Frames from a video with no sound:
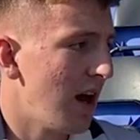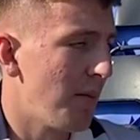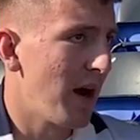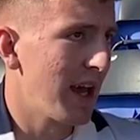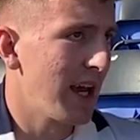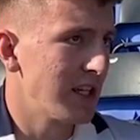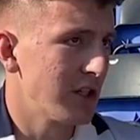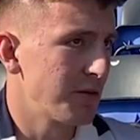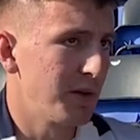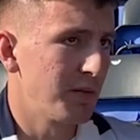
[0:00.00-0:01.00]
at my age,
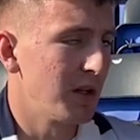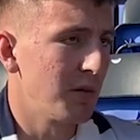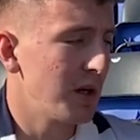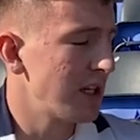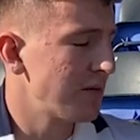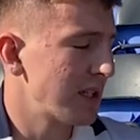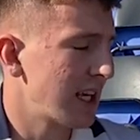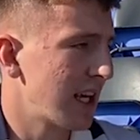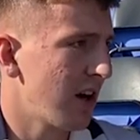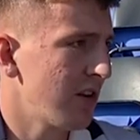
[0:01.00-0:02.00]
it'd just be a brilliant place for me to
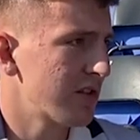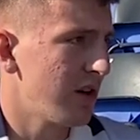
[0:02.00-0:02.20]
kick on.